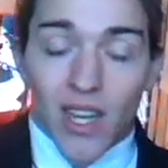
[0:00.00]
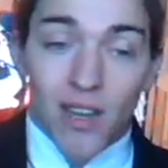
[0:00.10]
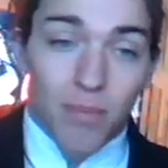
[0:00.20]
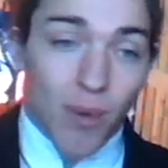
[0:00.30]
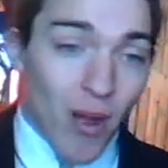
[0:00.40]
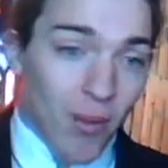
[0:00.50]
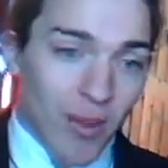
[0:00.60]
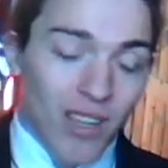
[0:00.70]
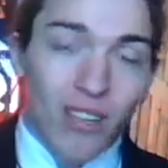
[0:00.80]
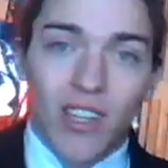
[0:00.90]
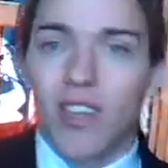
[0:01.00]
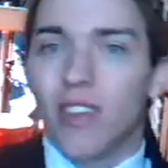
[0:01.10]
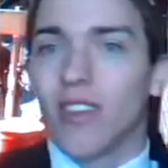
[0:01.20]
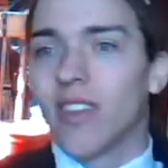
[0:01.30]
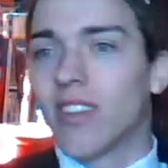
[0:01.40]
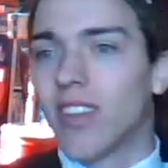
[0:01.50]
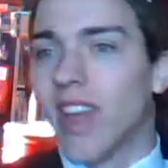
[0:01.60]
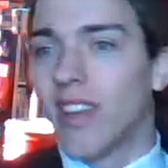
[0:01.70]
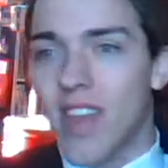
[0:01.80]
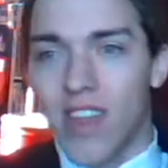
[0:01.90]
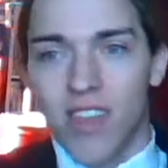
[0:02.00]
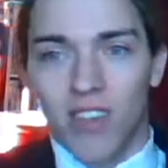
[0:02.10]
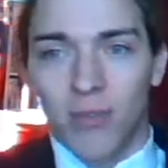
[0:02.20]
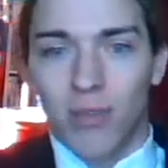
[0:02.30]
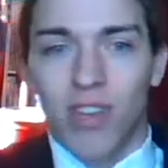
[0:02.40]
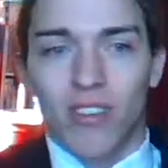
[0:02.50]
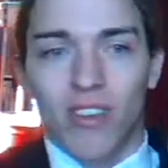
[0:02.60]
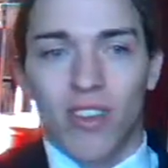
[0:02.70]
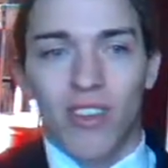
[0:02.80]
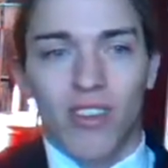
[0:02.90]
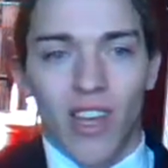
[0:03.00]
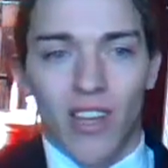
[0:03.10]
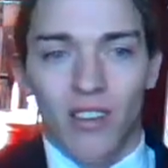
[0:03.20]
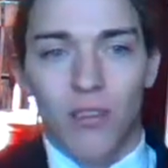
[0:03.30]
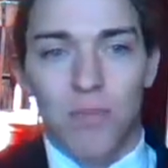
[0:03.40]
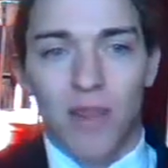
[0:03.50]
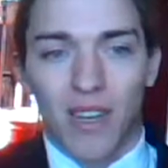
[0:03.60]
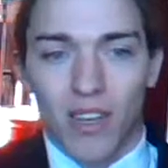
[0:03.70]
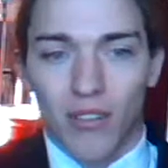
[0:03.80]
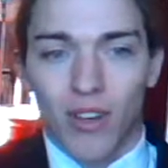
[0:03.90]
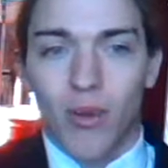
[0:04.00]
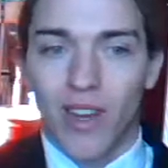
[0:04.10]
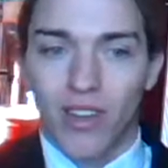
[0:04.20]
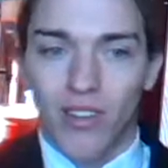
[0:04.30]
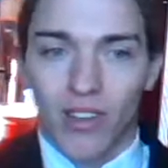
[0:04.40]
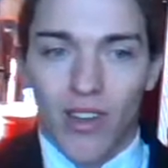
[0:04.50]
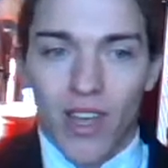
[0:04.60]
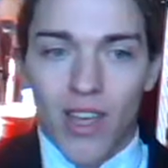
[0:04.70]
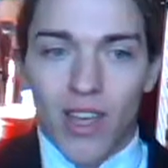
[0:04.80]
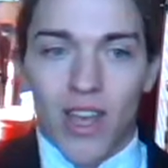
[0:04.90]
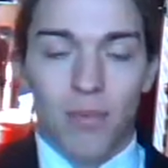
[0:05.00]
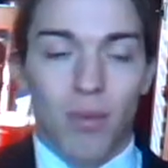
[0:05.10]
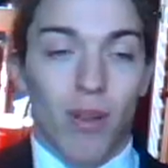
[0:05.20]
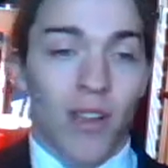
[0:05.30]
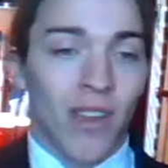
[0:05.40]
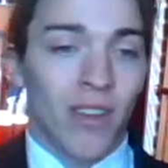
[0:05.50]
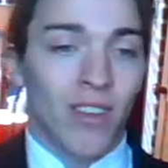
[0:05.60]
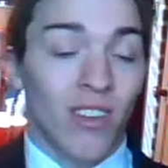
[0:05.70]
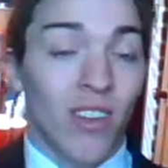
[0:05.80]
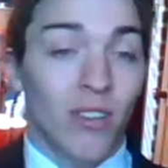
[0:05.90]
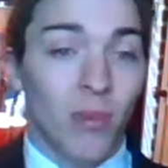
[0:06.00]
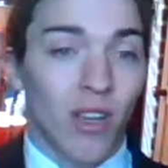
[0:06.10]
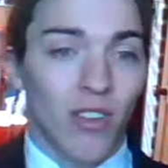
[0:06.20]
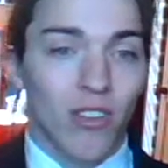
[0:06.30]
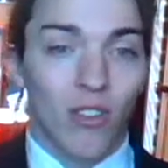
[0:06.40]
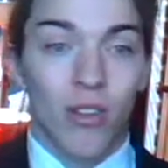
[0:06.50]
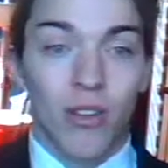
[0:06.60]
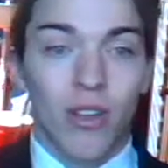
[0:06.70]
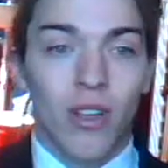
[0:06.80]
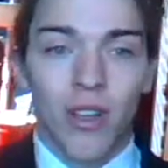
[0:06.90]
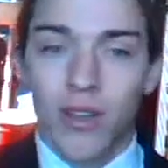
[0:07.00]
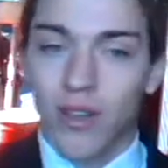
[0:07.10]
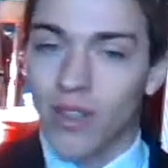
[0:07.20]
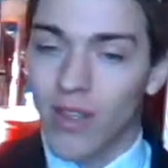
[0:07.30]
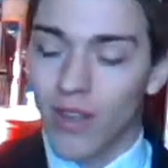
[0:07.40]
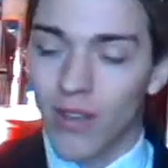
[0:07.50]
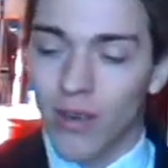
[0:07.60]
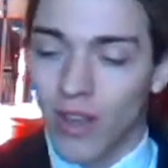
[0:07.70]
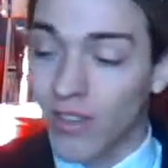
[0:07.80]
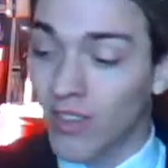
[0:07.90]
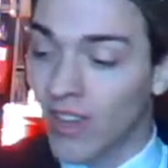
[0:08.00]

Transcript: And the problem is, he doesn't understand atheism. He doesn't understand the stupidity of the question. And this is because you, as